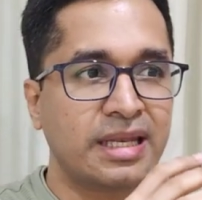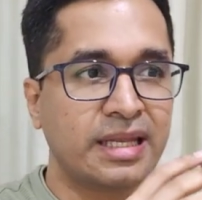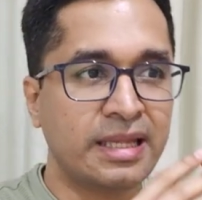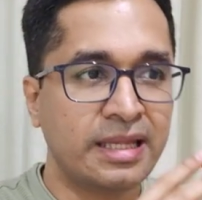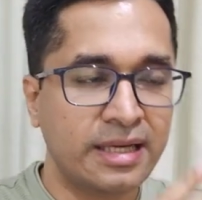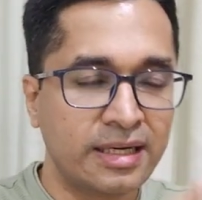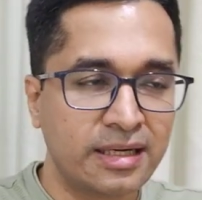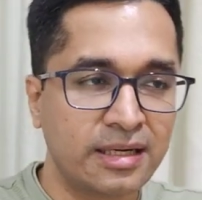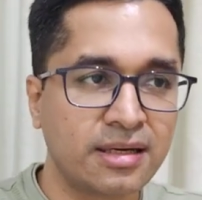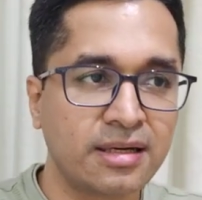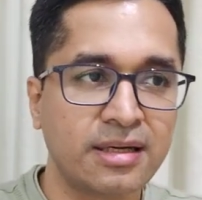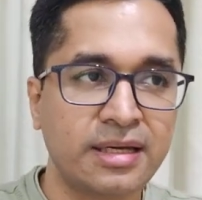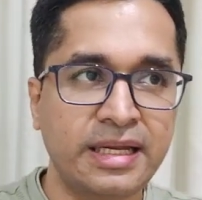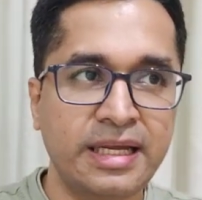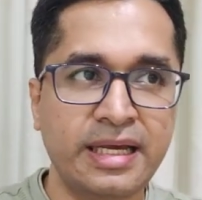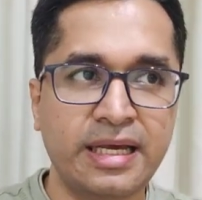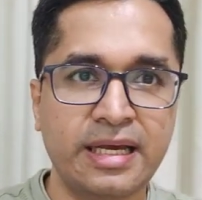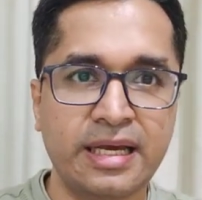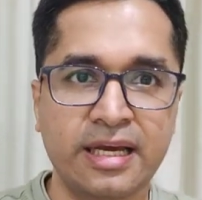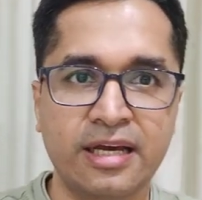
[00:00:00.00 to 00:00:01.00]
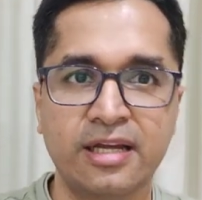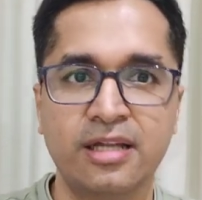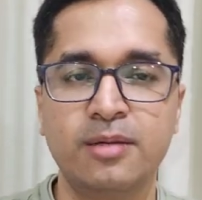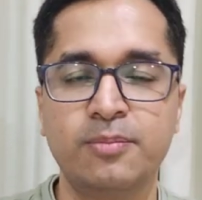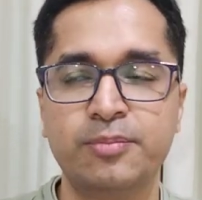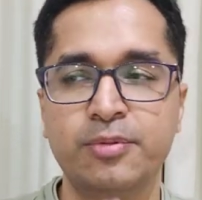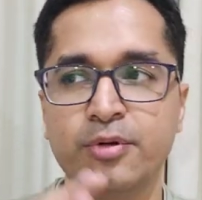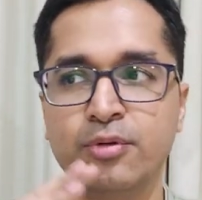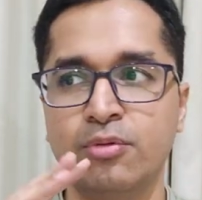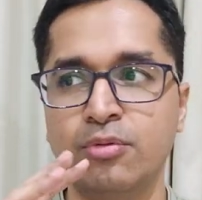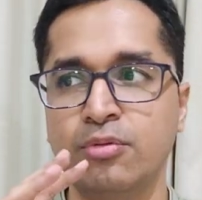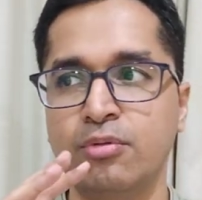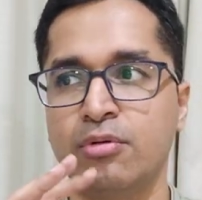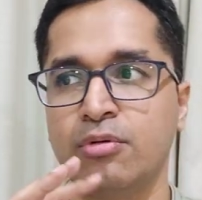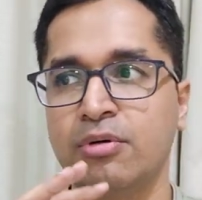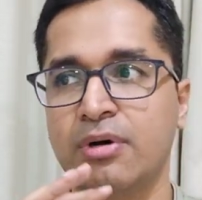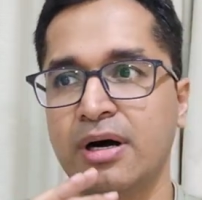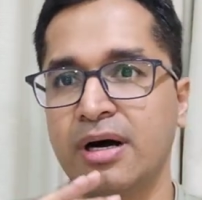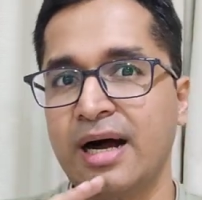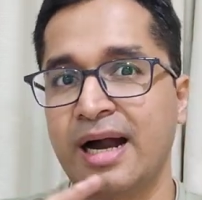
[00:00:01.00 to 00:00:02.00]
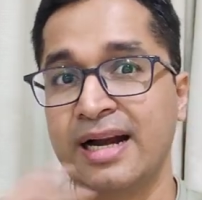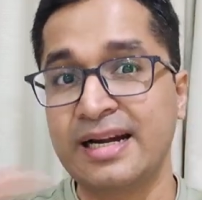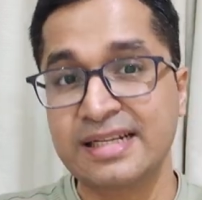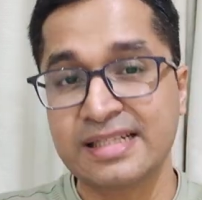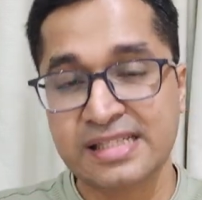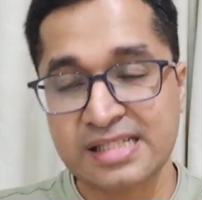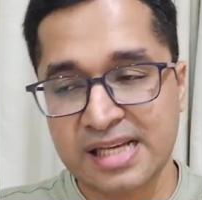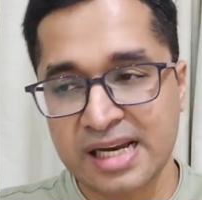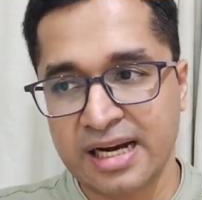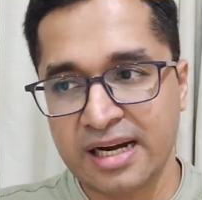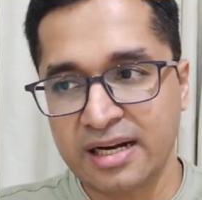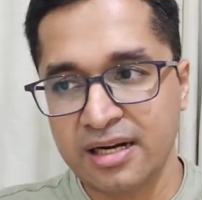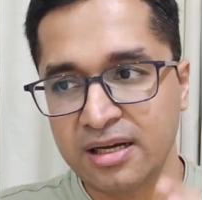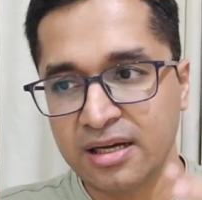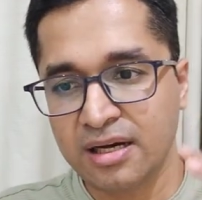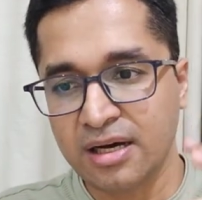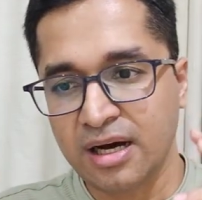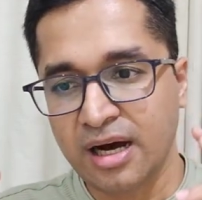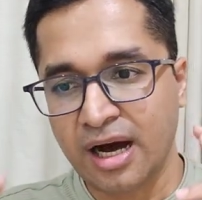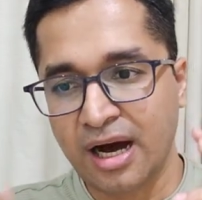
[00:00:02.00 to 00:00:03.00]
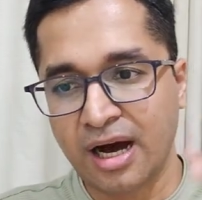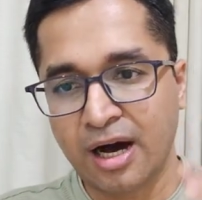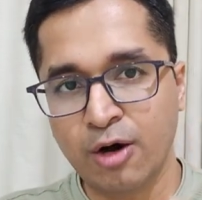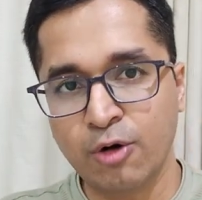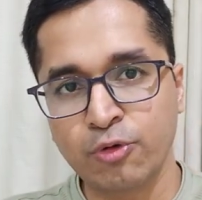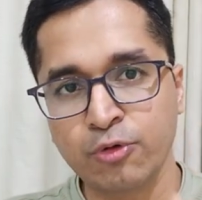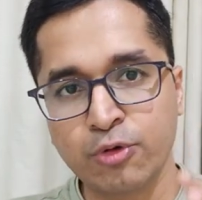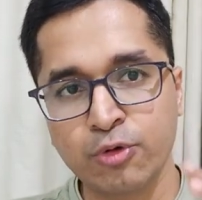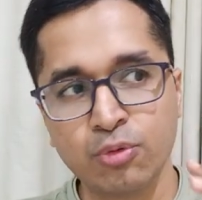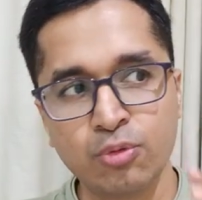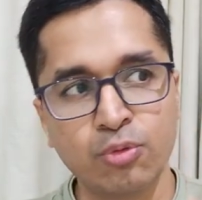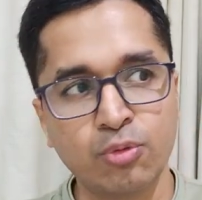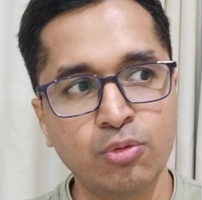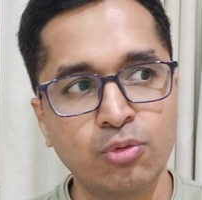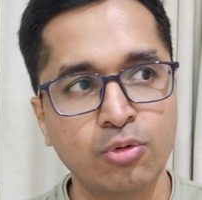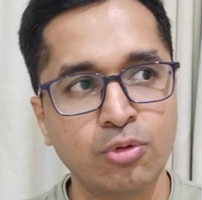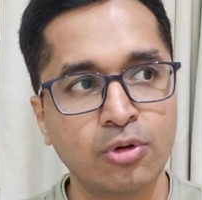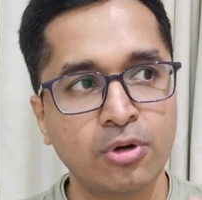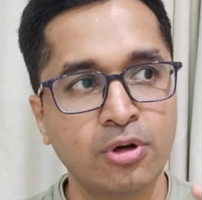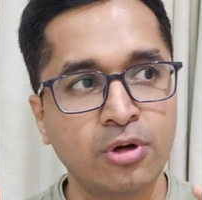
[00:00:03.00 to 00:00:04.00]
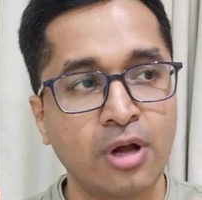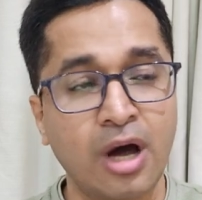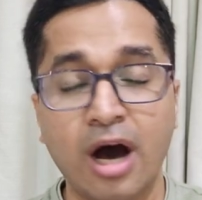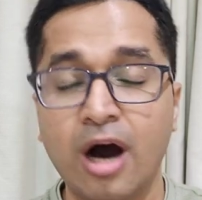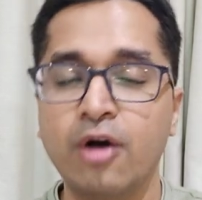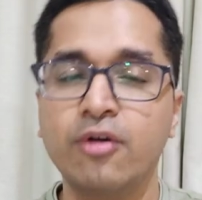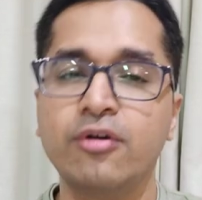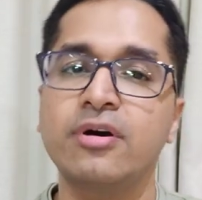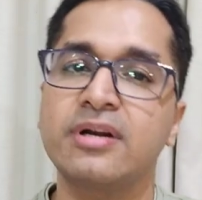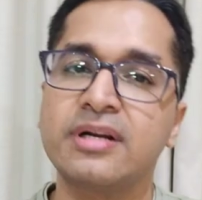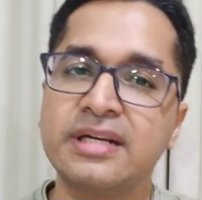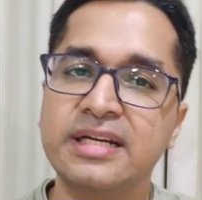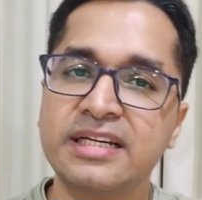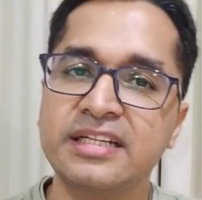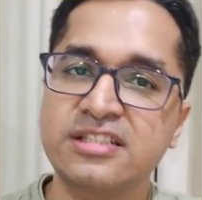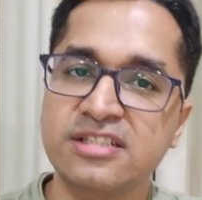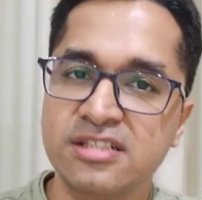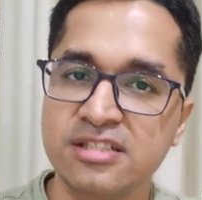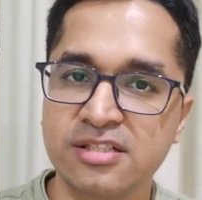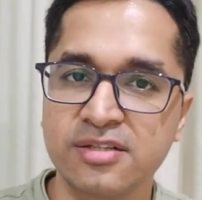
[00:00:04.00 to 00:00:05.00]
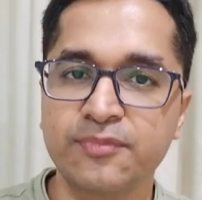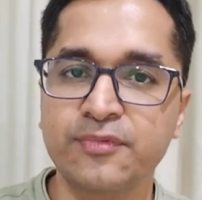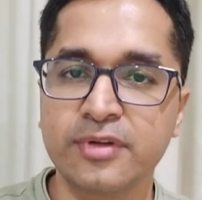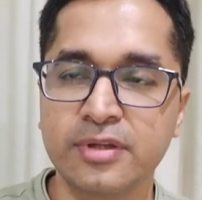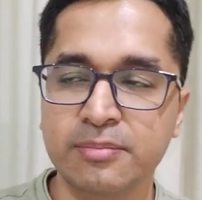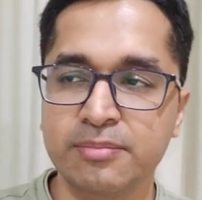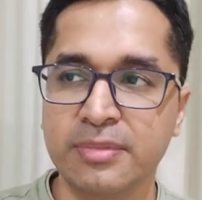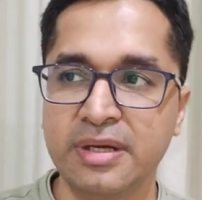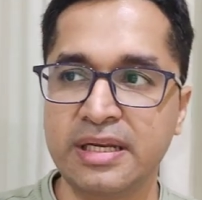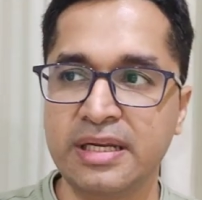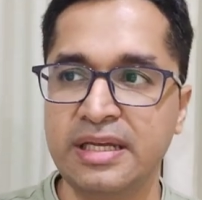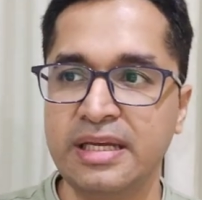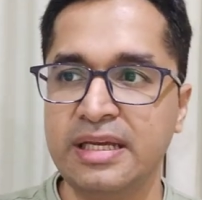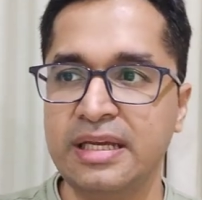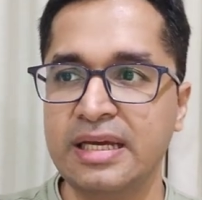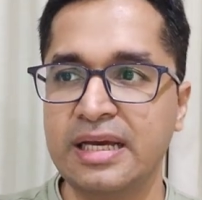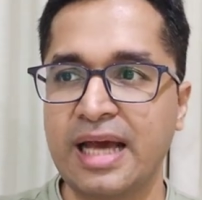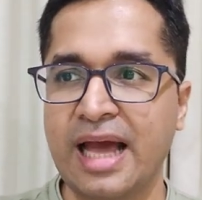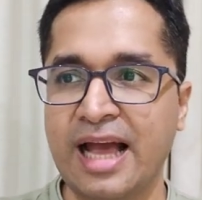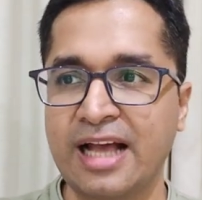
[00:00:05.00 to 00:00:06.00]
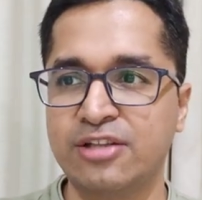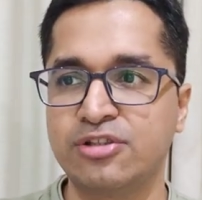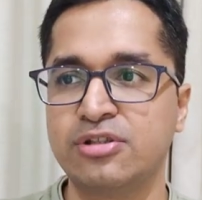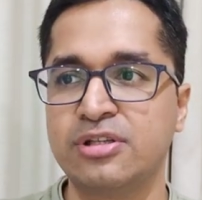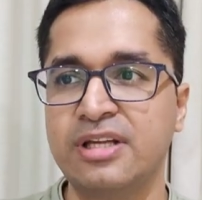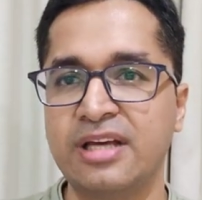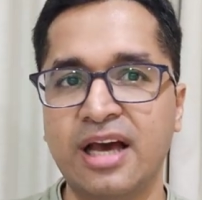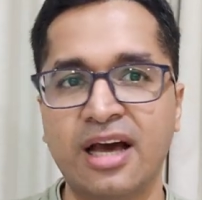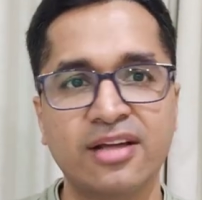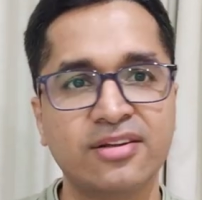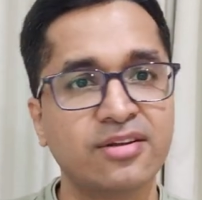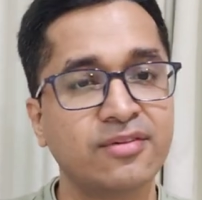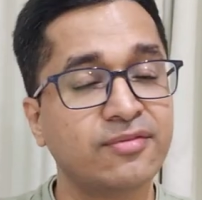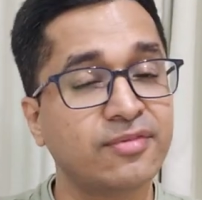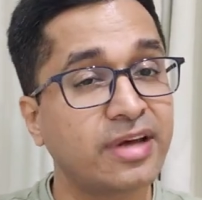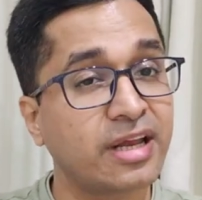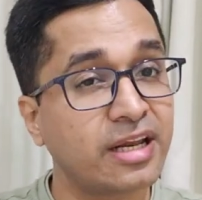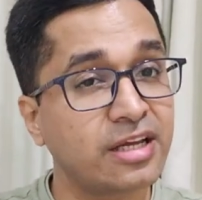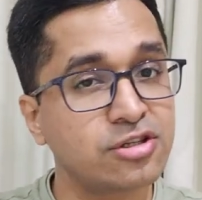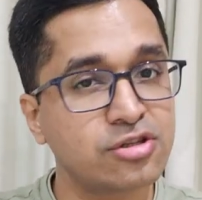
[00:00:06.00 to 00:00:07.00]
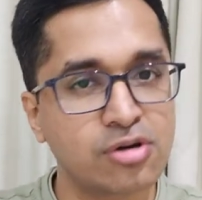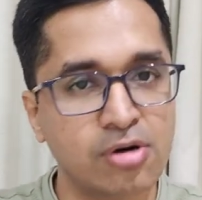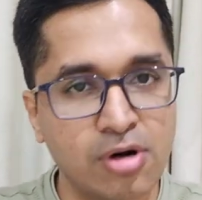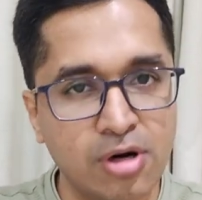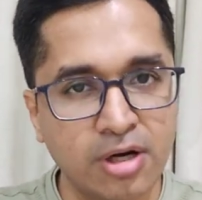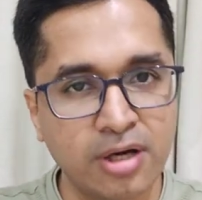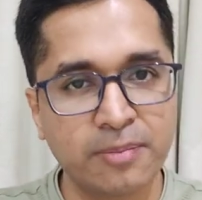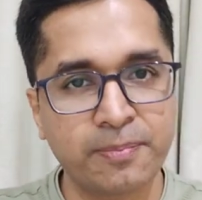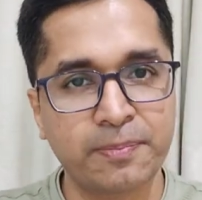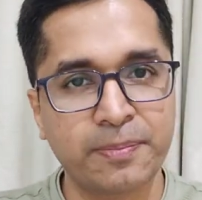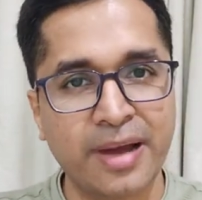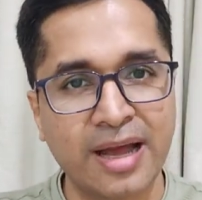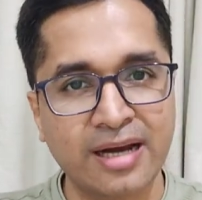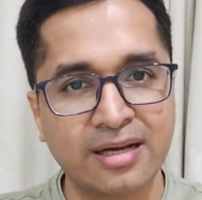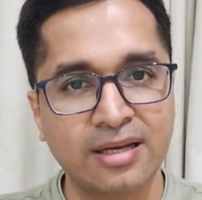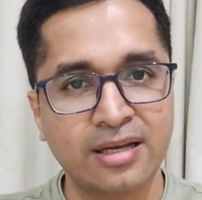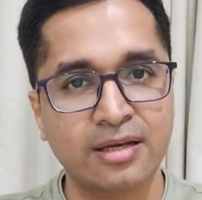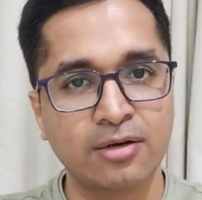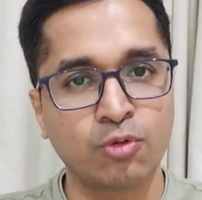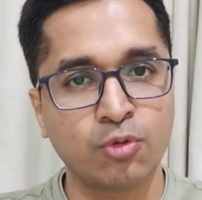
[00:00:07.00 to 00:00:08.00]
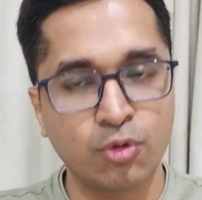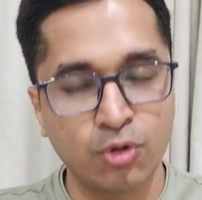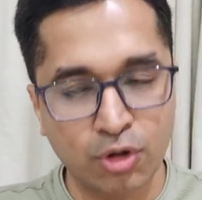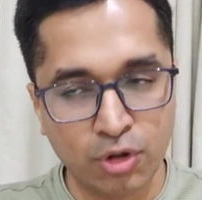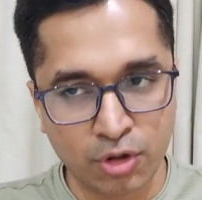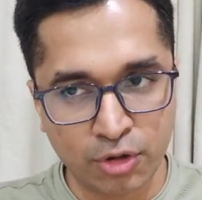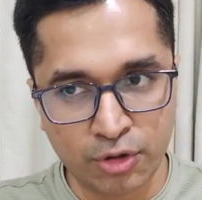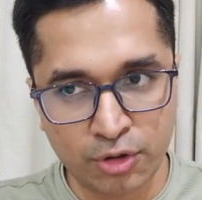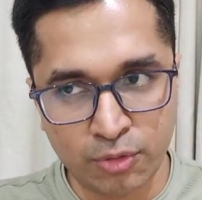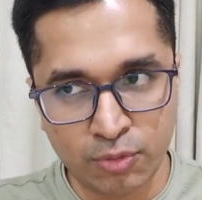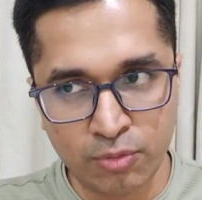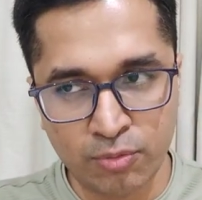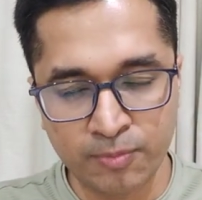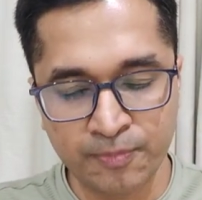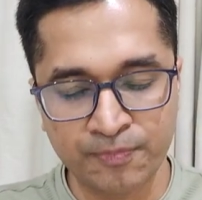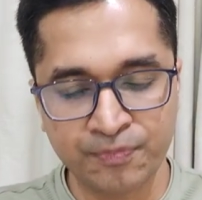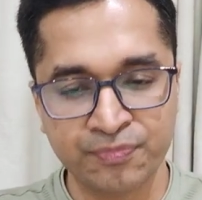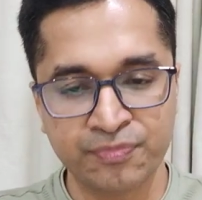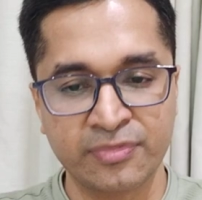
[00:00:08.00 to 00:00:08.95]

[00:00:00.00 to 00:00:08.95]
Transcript: literally help you understand how your relationship with money actually has a very strong impact and hold on you